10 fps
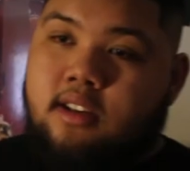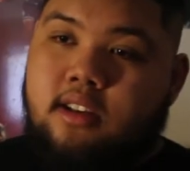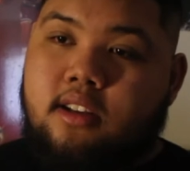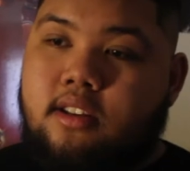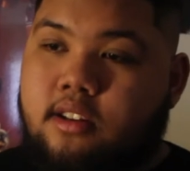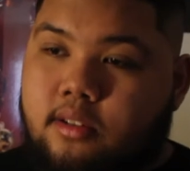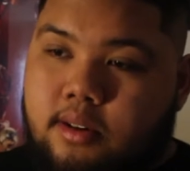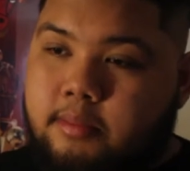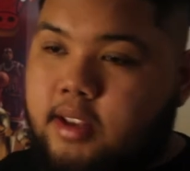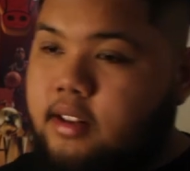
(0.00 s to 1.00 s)
You know what
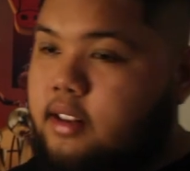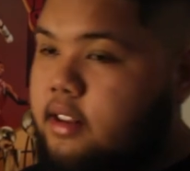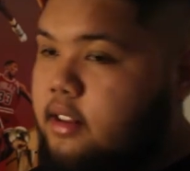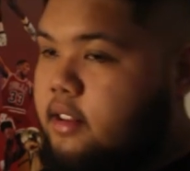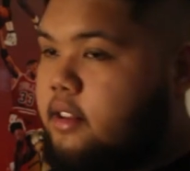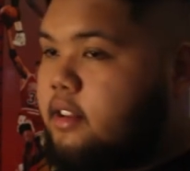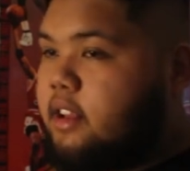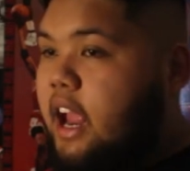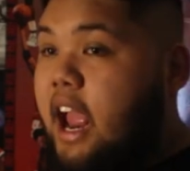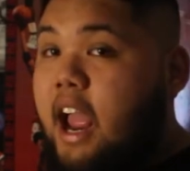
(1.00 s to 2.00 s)
I mean?
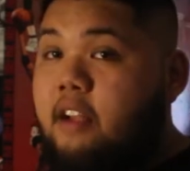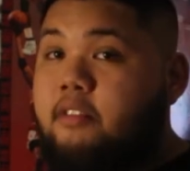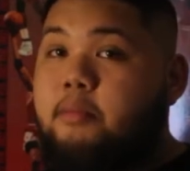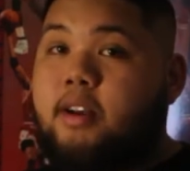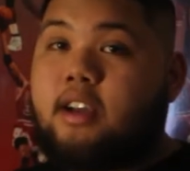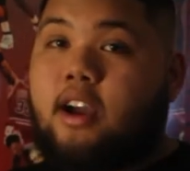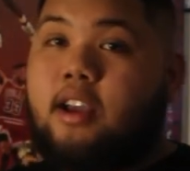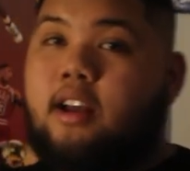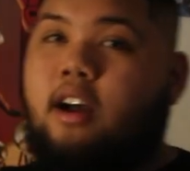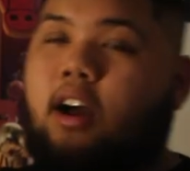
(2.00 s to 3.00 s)
Everybody
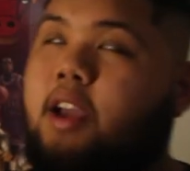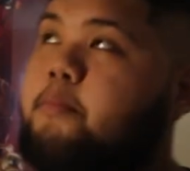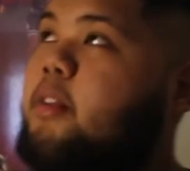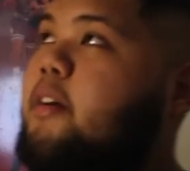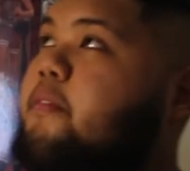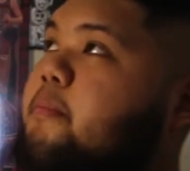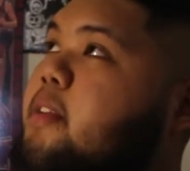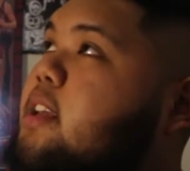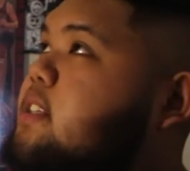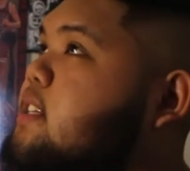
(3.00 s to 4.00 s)
hyped off
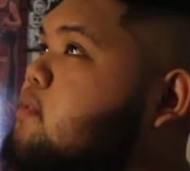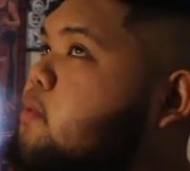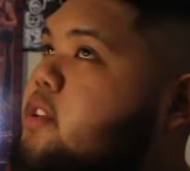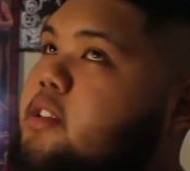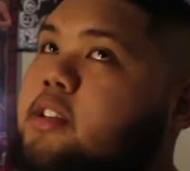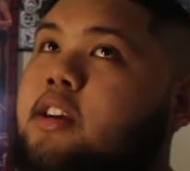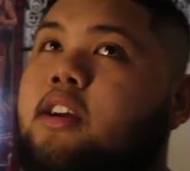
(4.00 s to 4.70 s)
Yeezys once